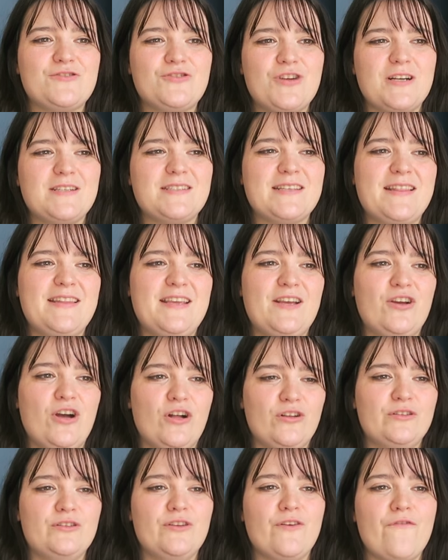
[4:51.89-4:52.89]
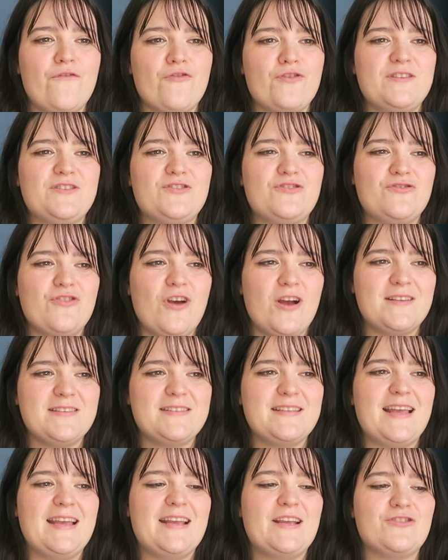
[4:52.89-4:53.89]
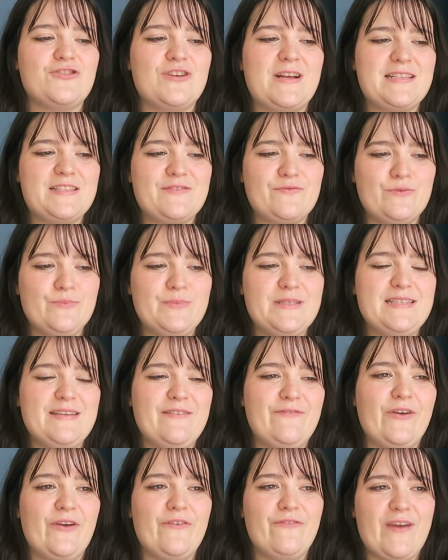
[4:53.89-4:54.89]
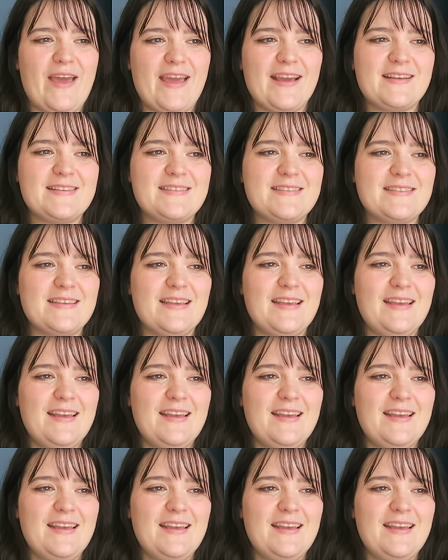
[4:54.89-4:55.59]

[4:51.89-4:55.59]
drugs and the occult for its trance-like transformative effects.